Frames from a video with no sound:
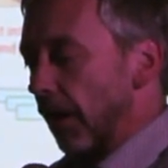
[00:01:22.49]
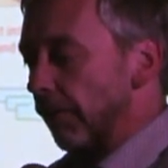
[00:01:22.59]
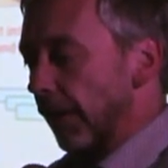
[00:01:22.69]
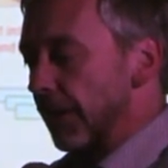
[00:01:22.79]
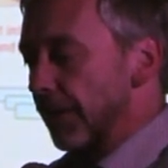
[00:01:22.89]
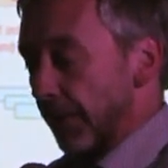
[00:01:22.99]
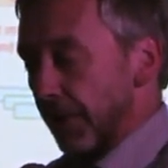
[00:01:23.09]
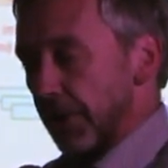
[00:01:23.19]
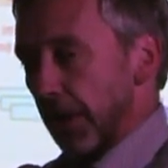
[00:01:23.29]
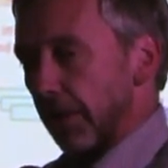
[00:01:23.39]
events with
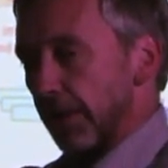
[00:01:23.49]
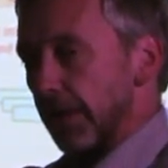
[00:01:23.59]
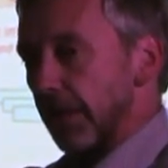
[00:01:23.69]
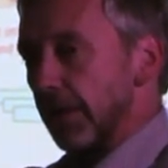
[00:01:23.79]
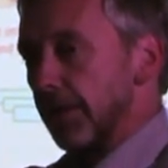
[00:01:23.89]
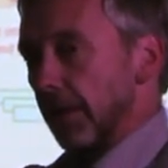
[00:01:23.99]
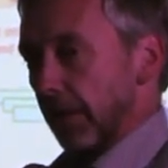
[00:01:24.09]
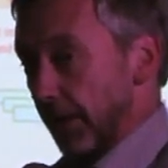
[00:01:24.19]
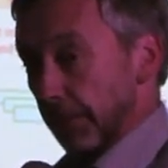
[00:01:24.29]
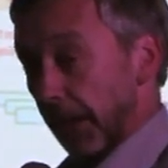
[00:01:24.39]
the charities
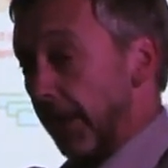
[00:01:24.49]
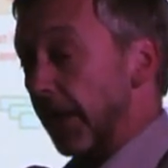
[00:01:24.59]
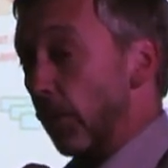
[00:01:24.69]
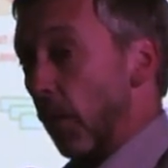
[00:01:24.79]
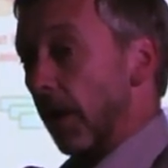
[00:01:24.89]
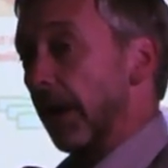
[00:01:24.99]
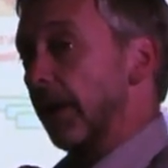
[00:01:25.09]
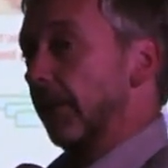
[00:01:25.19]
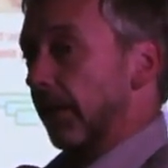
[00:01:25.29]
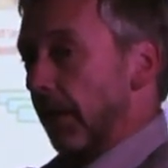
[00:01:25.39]
explaining why